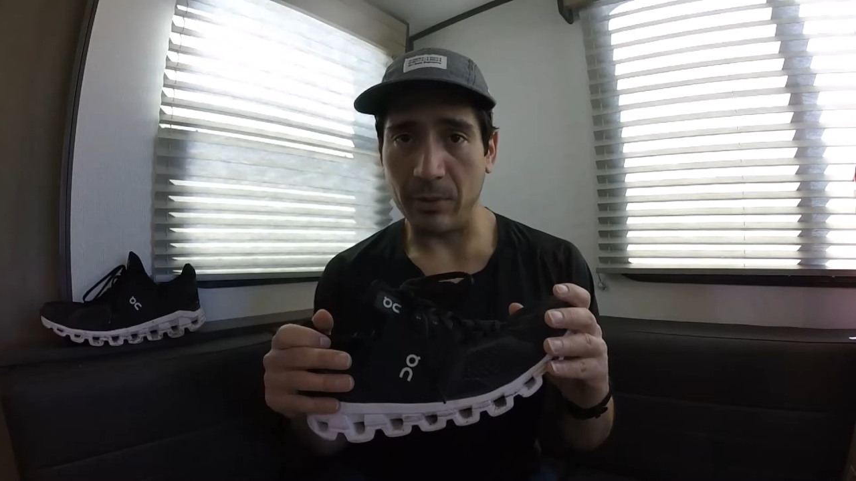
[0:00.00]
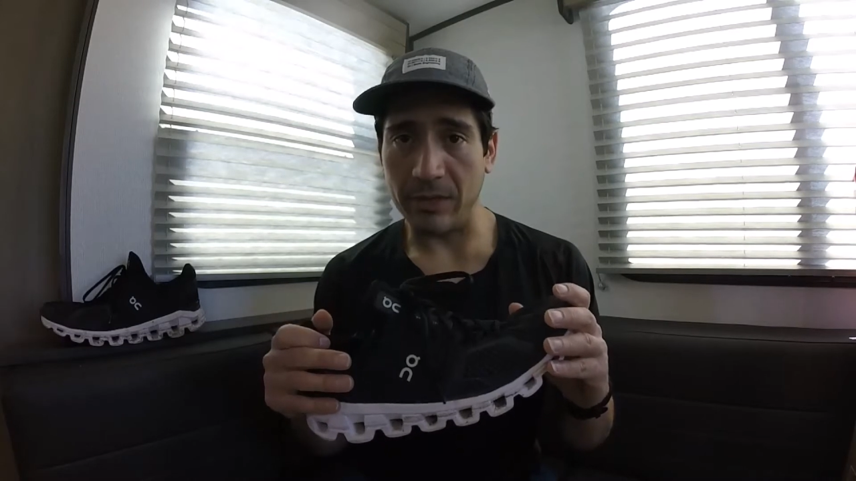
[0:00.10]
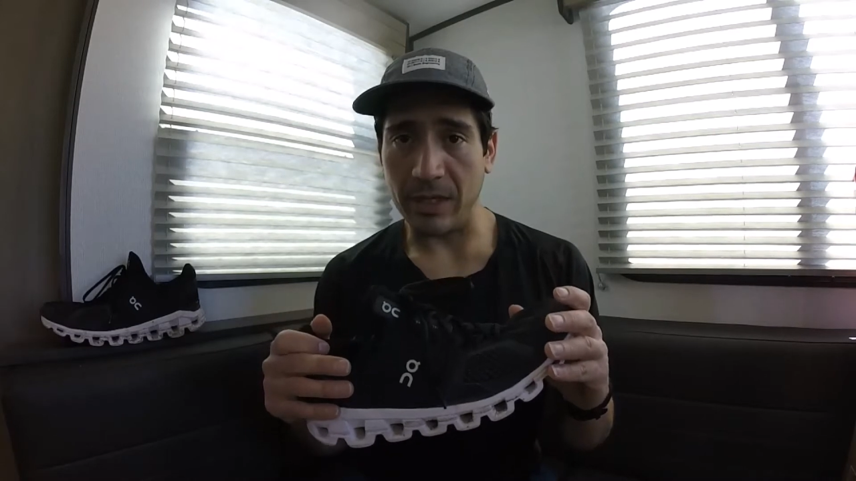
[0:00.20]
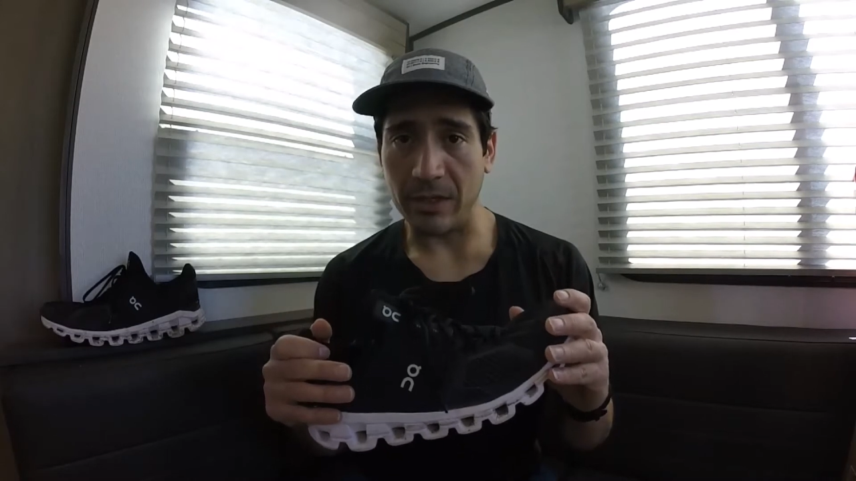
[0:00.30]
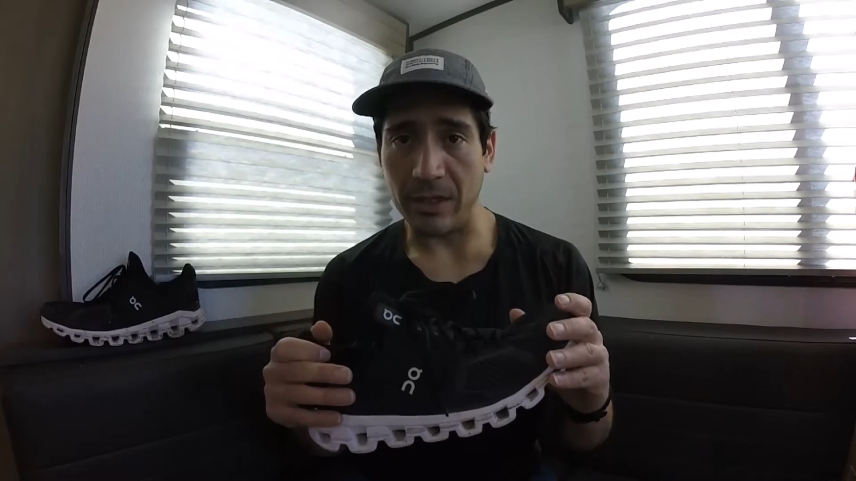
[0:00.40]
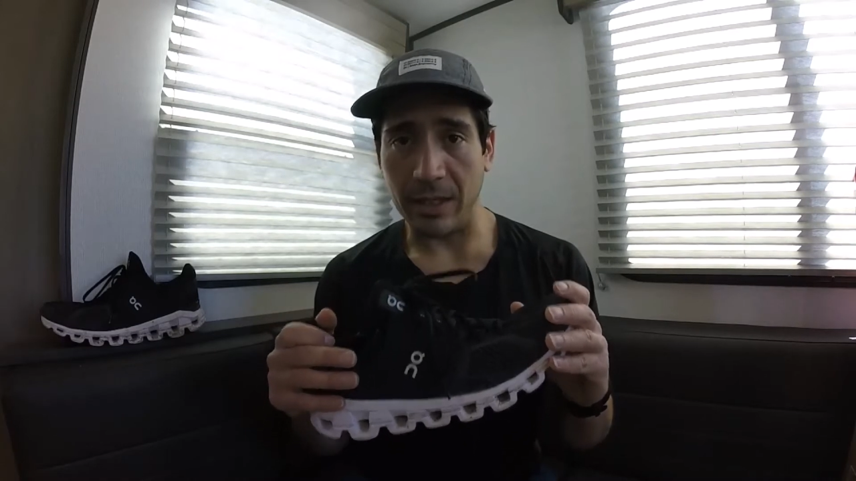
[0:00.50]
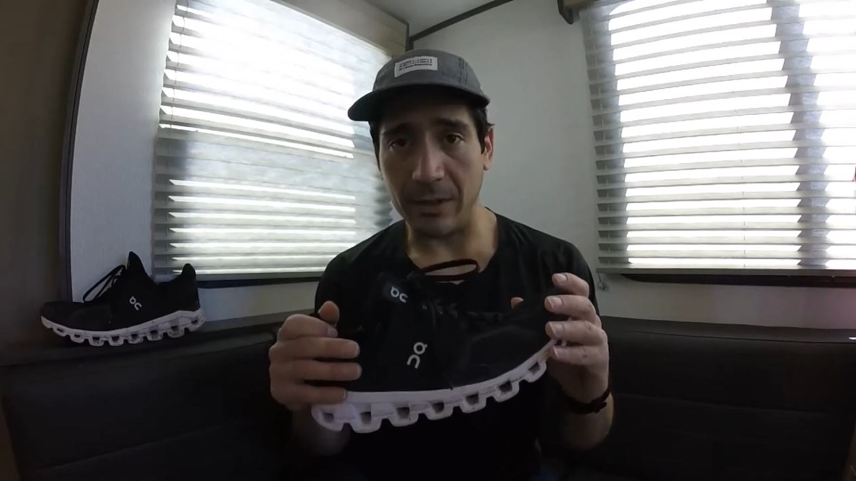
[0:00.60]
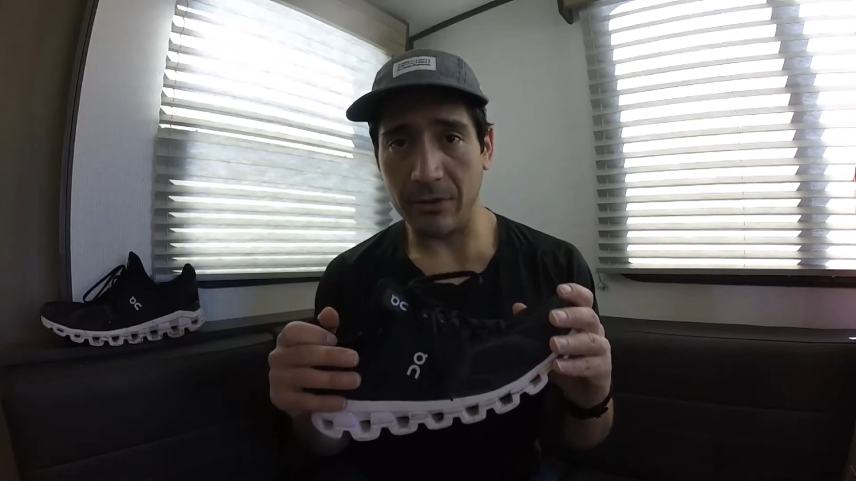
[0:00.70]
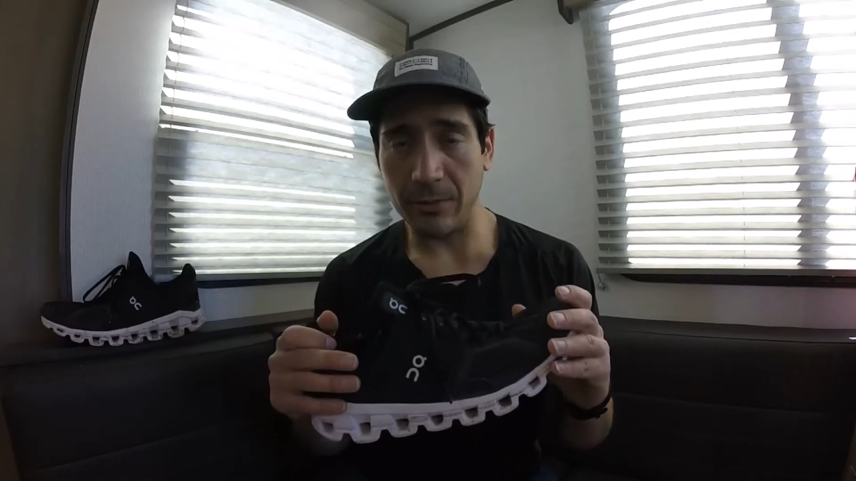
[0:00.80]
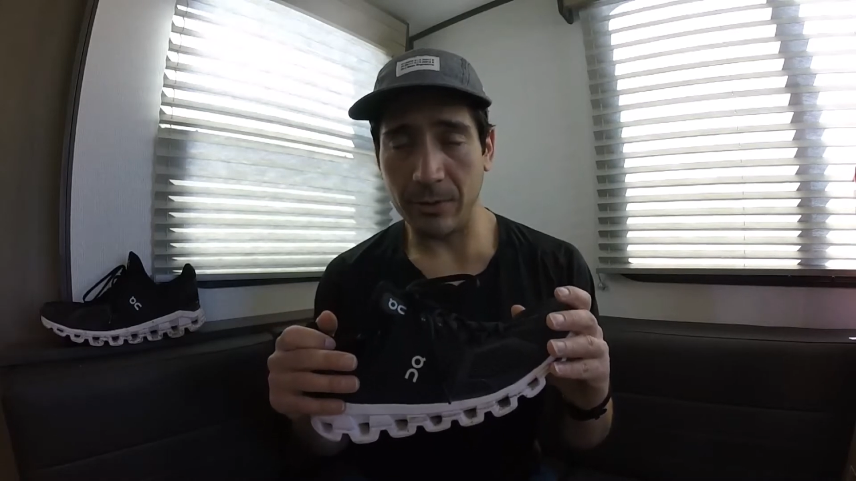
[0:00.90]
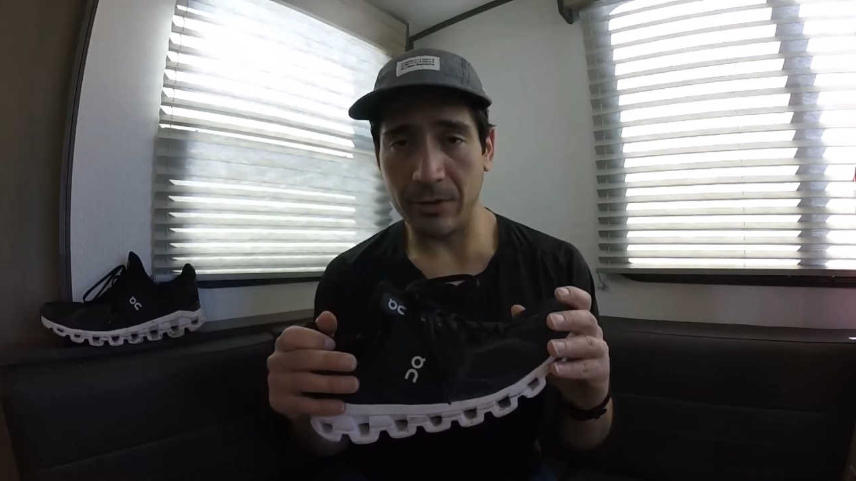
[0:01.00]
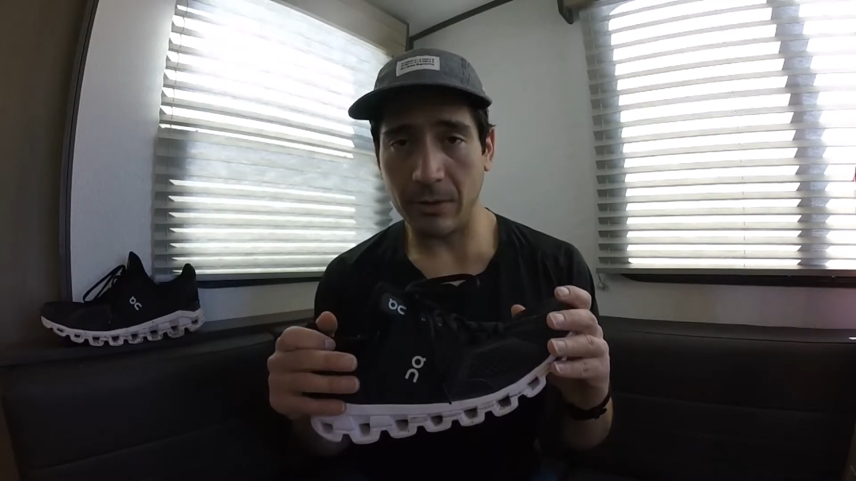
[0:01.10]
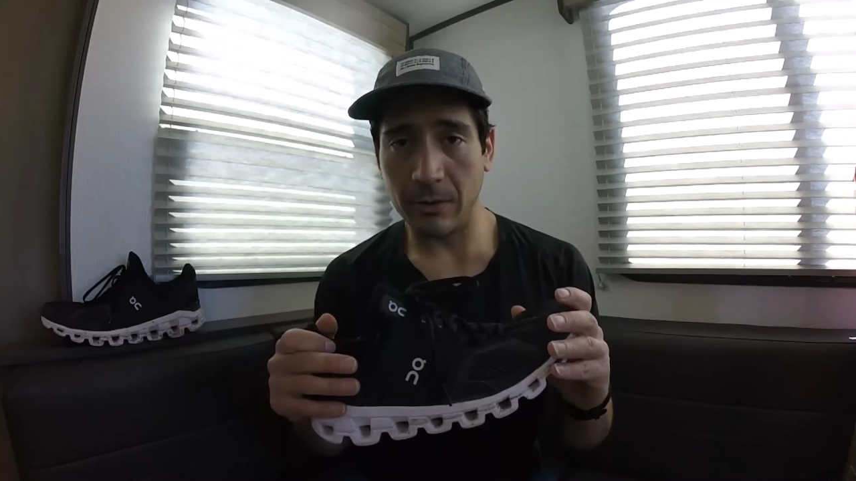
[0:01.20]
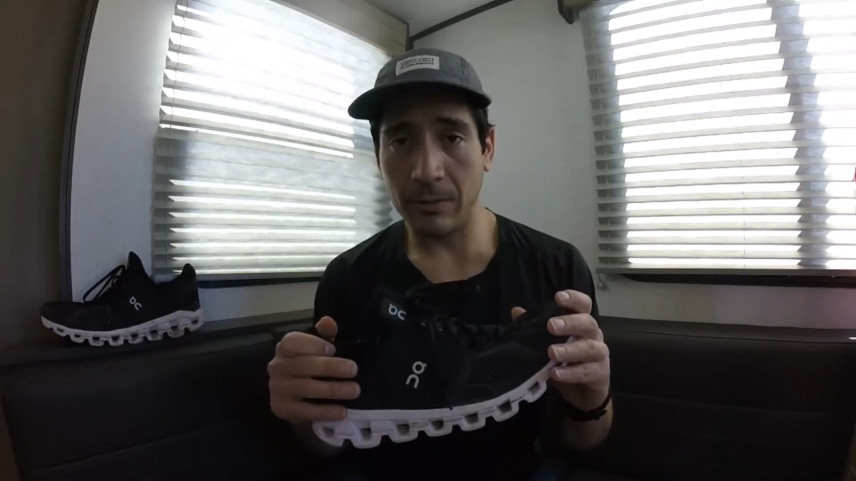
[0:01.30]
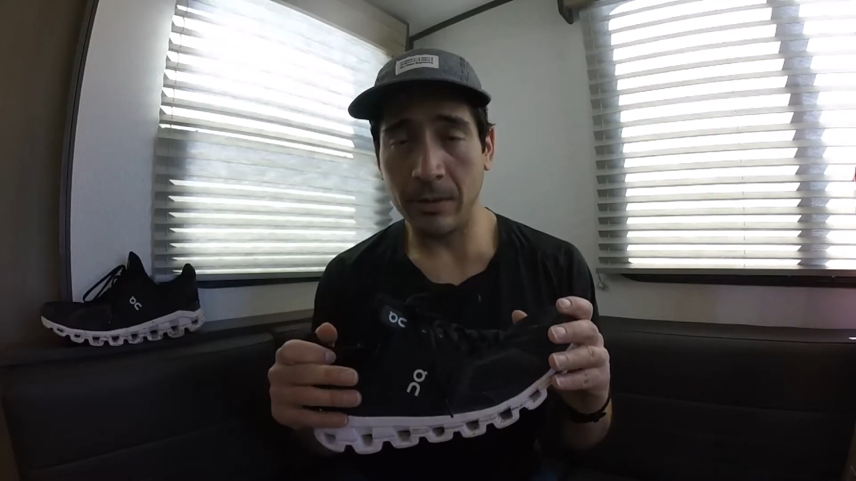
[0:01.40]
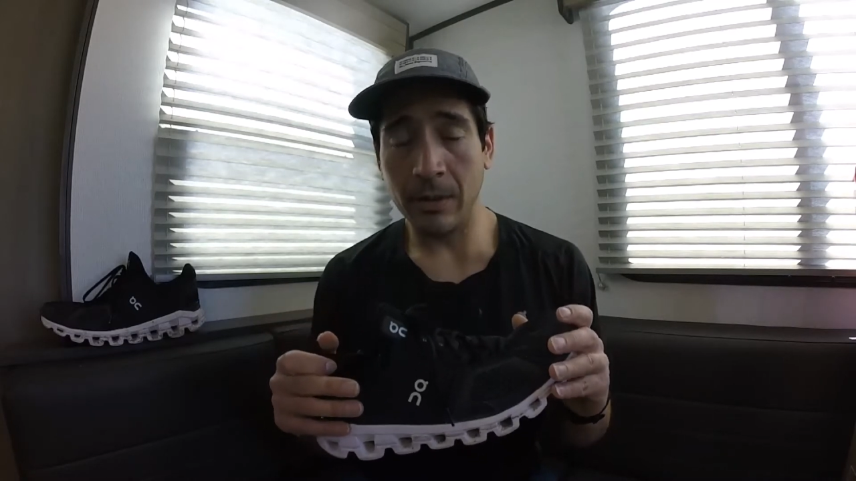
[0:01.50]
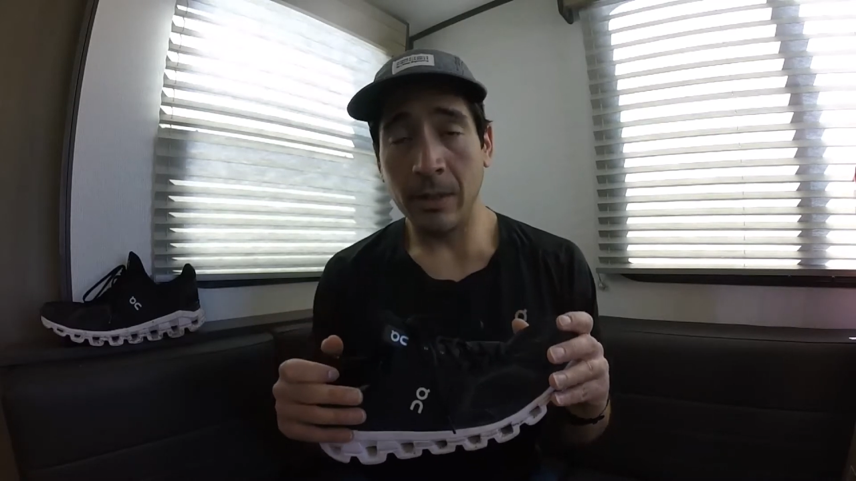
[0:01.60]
protection and energy return.